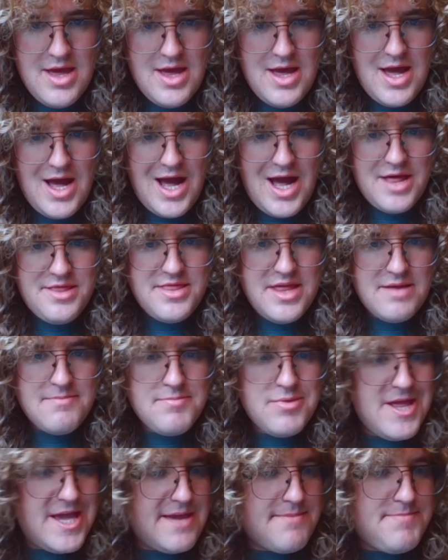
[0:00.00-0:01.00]
I think
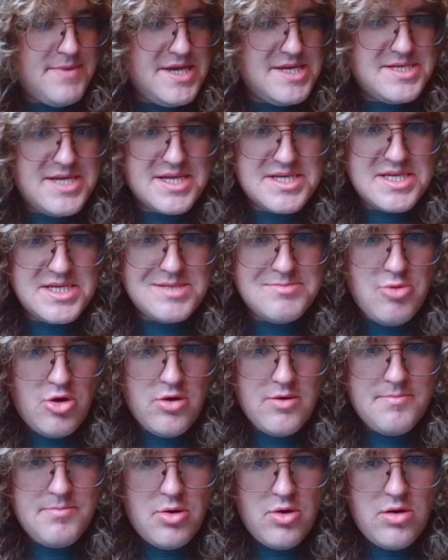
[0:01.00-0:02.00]
playing b6 is more
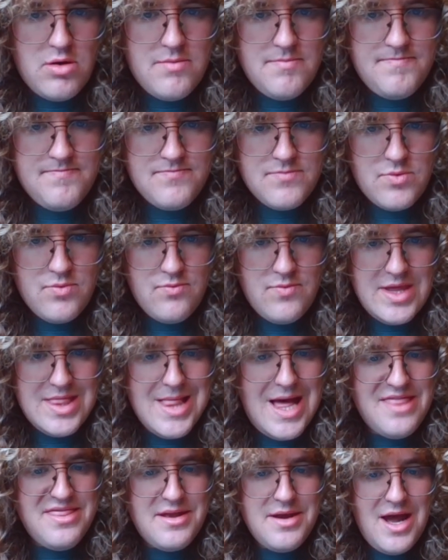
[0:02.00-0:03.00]
important. We
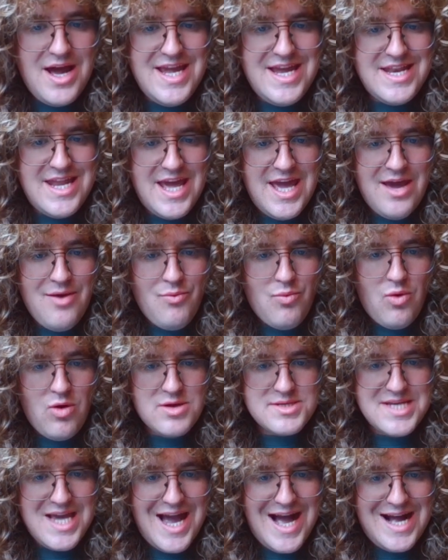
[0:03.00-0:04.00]
let the knight in here.
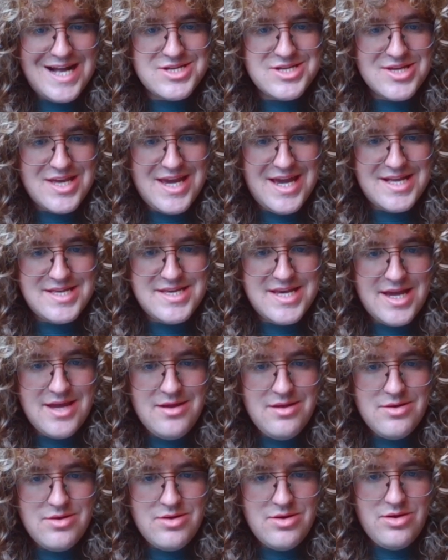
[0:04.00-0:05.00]
What's it actually hitting?
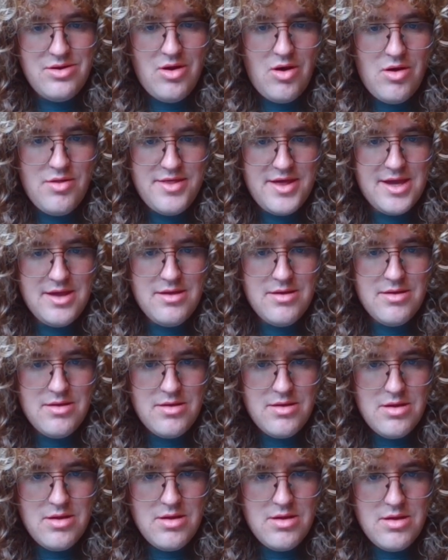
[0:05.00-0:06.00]
Nothing.
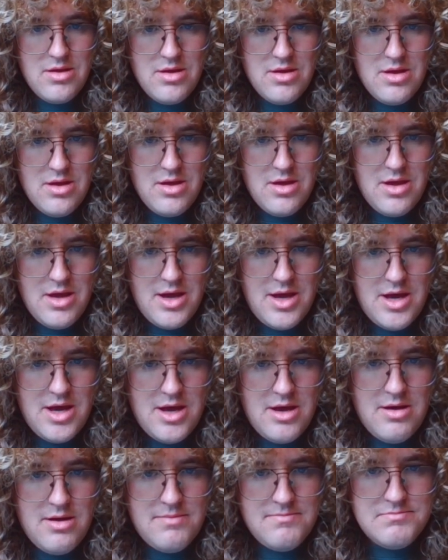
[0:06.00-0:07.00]

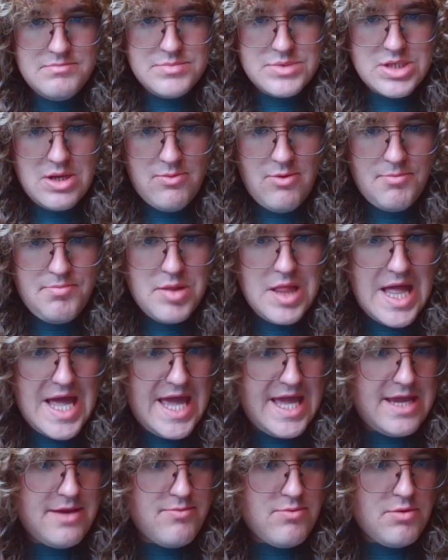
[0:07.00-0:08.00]
So we'll
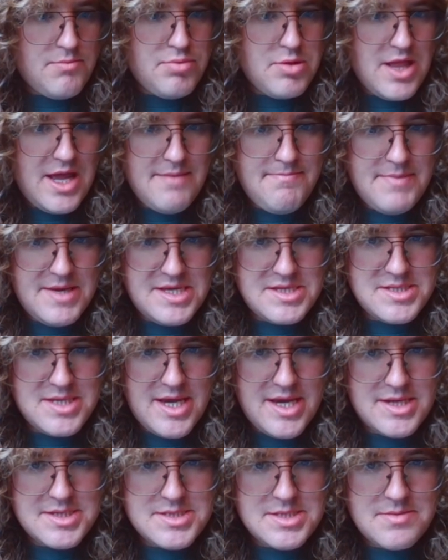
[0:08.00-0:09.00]
play
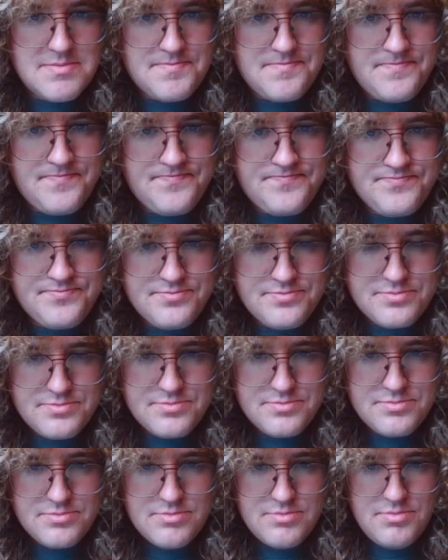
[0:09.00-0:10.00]
b6.
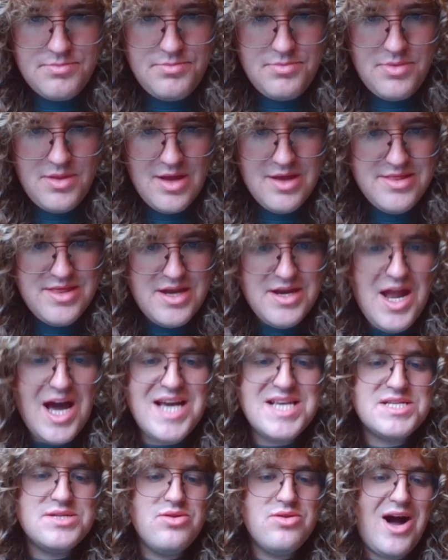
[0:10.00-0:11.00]
The
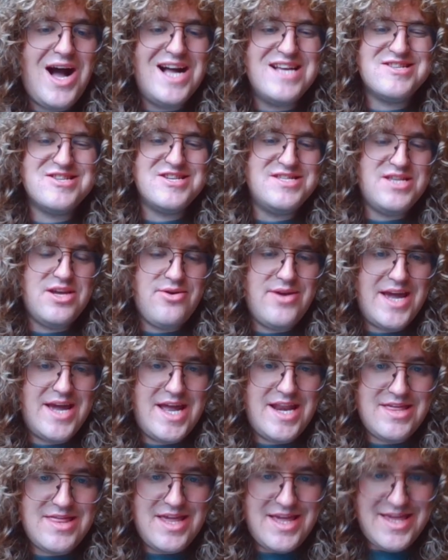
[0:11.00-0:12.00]
knight's not actually doing
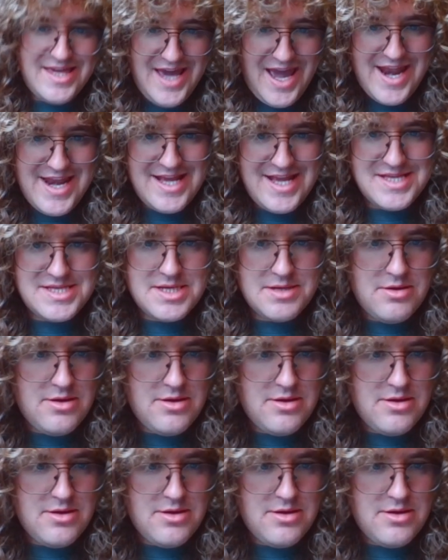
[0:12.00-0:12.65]
anything getting into